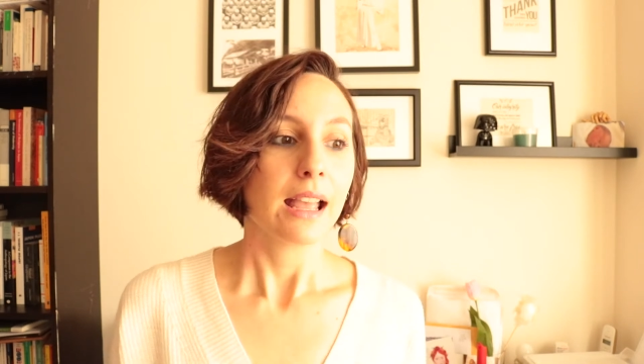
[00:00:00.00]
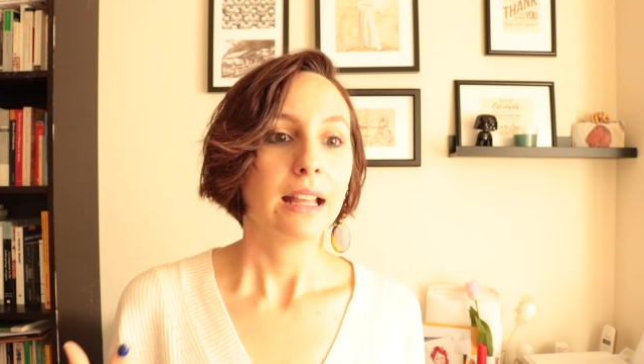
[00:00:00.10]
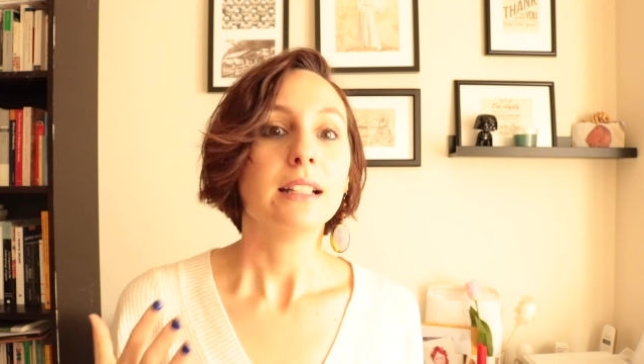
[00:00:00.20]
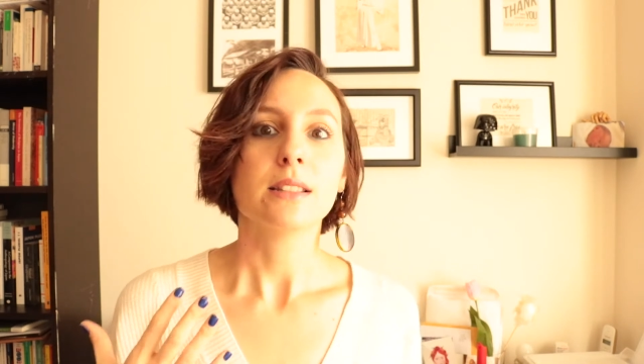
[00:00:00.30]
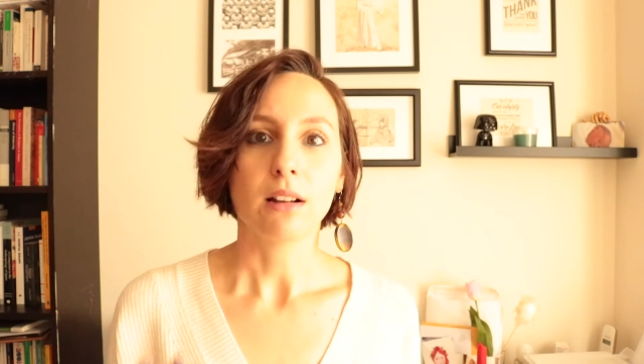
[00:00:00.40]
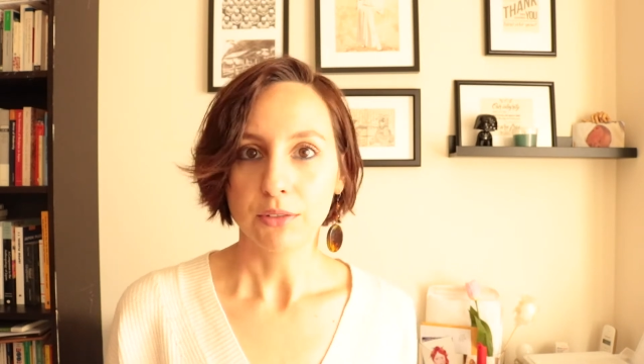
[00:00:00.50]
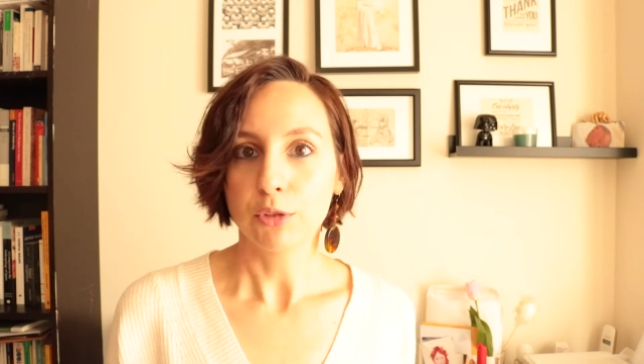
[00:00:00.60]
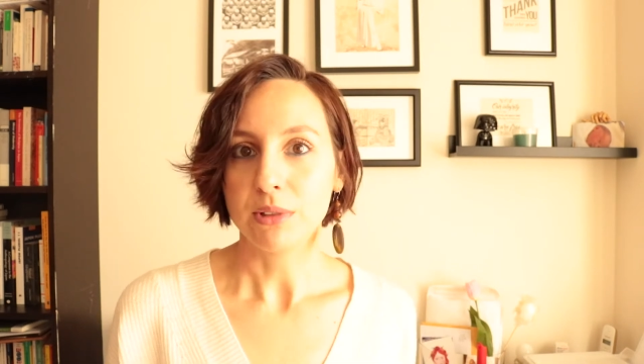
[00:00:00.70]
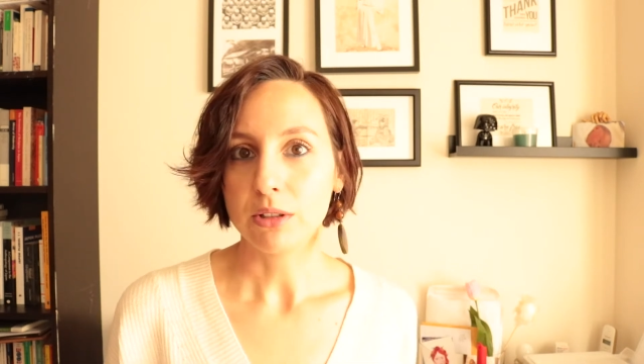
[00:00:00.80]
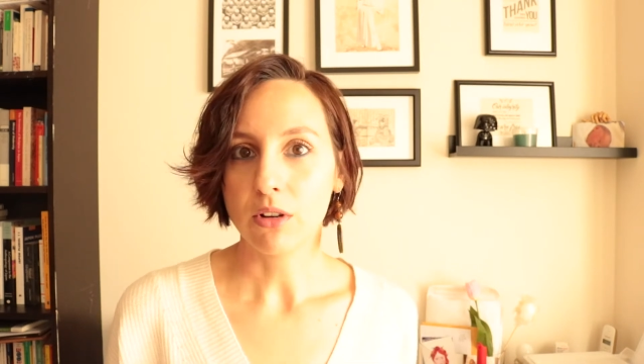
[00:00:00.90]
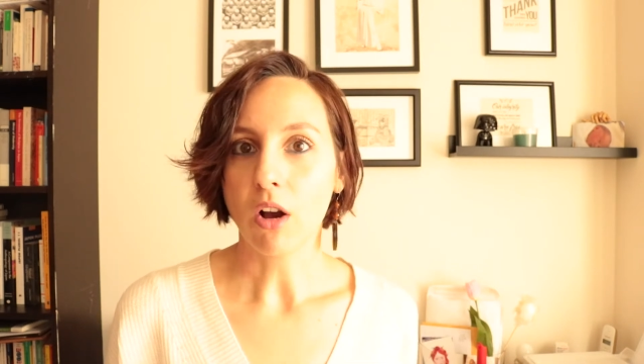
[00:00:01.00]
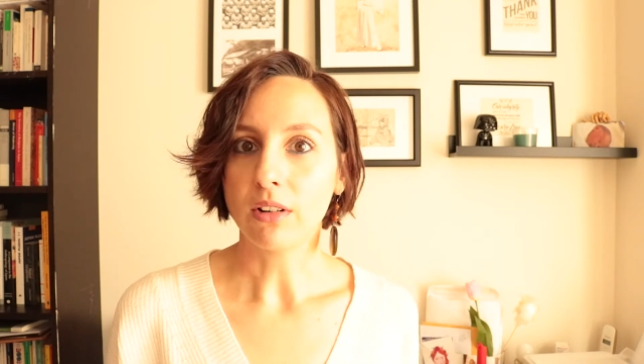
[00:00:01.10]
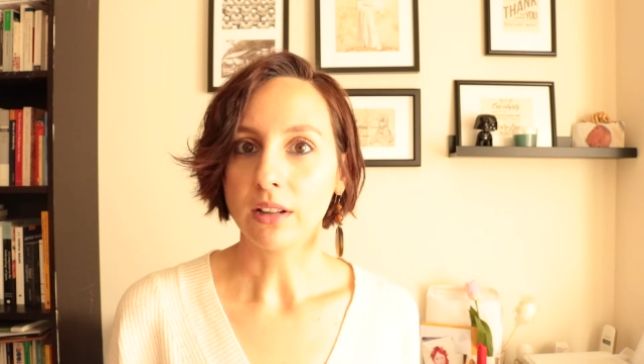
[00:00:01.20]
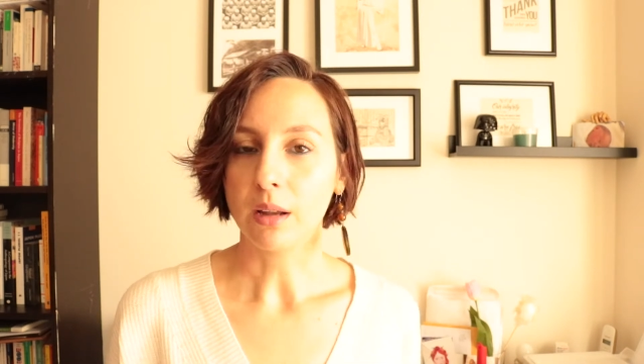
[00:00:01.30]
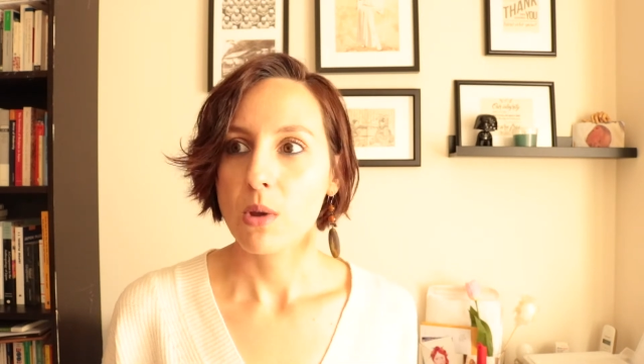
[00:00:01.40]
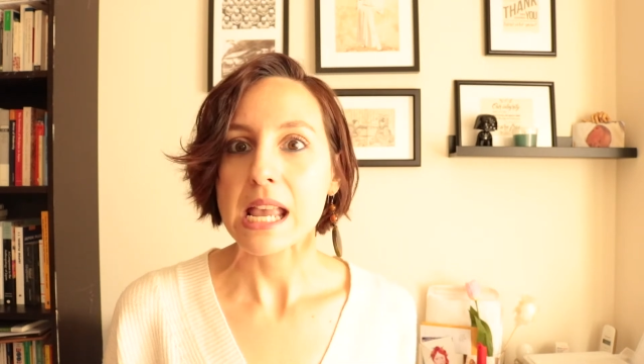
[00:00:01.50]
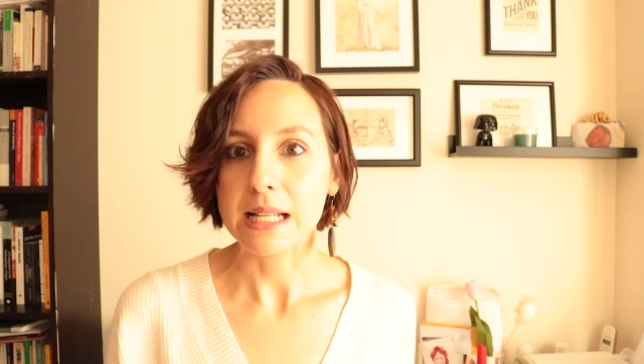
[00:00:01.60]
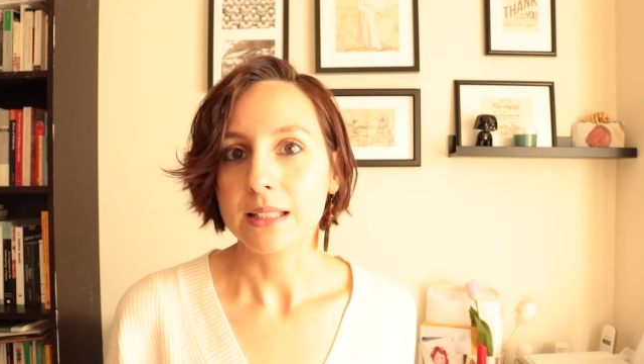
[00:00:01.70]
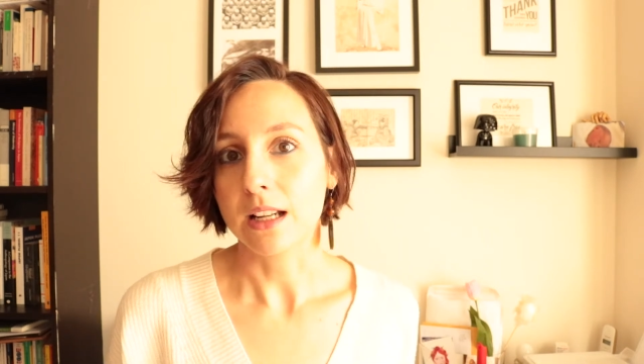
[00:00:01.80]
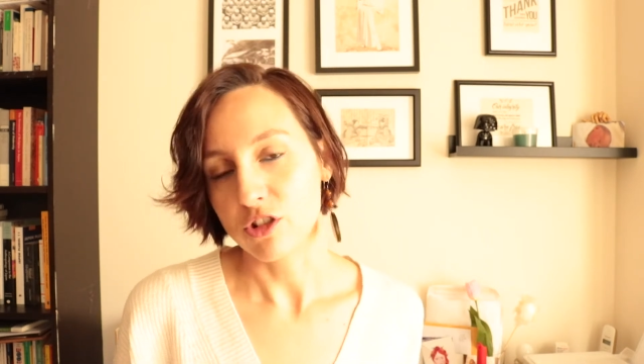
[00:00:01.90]
and it's hard for me to cover them
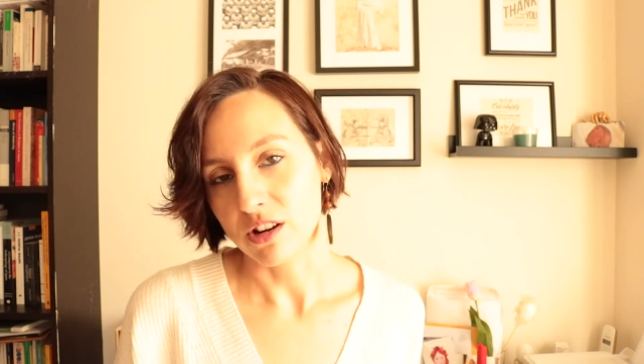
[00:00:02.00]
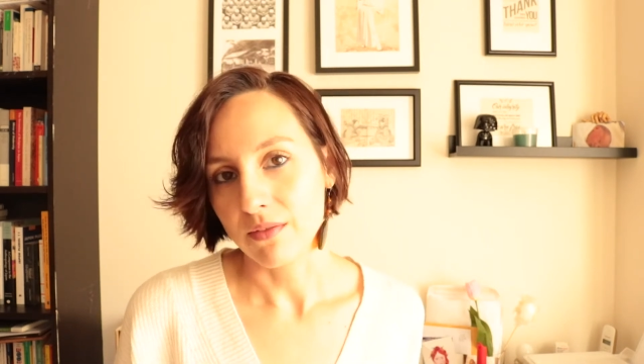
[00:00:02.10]
in such an